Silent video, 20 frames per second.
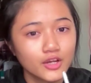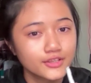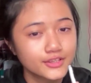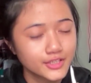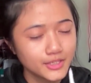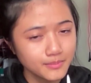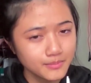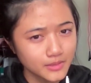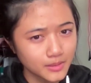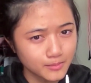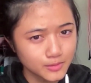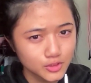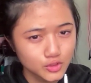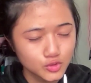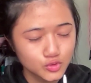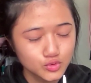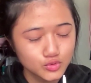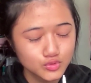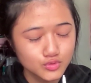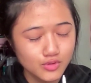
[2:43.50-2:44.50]
Tip number
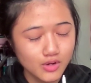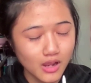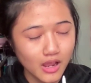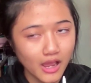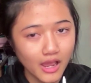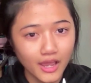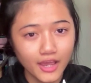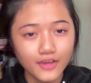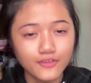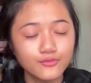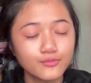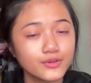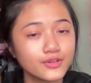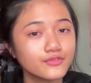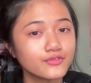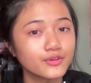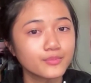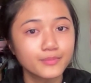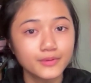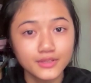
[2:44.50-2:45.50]
two, I have been
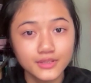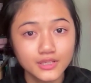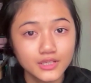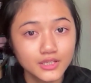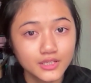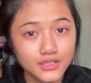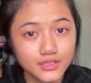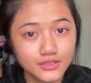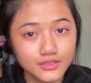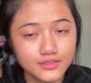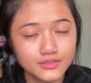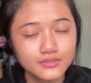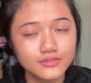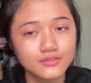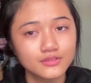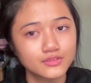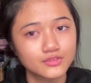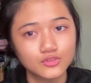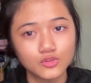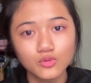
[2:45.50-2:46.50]
repeating this
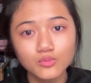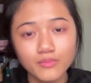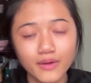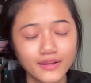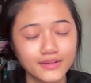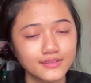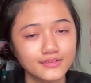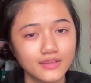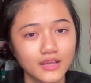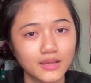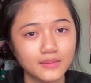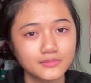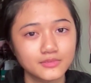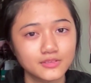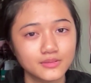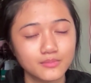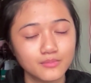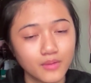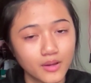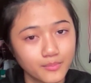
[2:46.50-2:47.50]
so many times
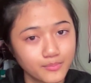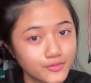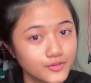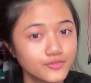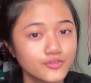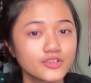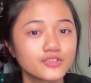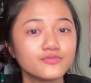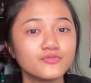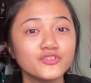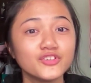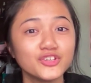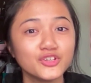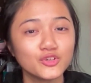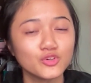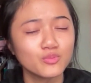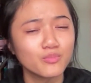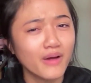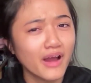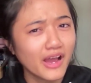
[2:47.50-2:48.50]
in my previous video,
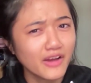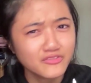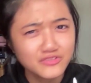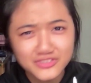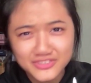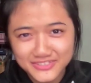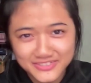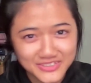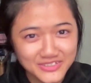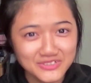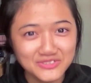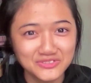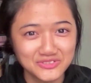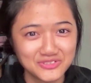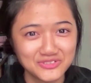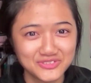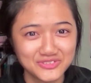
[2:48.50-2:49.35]
but I will still do